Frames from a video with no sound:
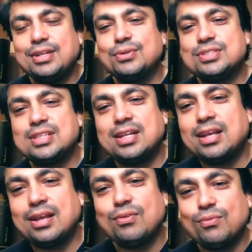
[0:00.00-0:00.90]
sitting
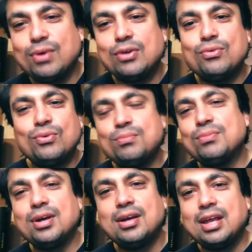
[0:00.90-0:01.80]
in one room
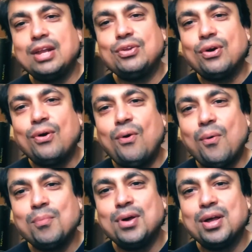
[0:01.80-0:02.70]
in your
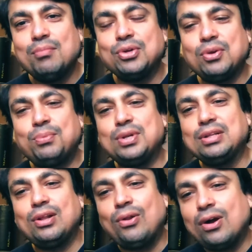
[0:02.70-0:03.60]
home, but you're putting
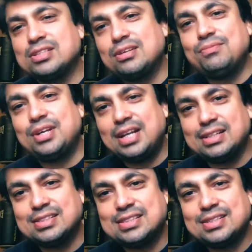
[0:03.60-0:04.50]
the lock somewhere
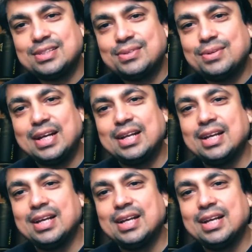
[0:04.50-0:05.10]
else, right?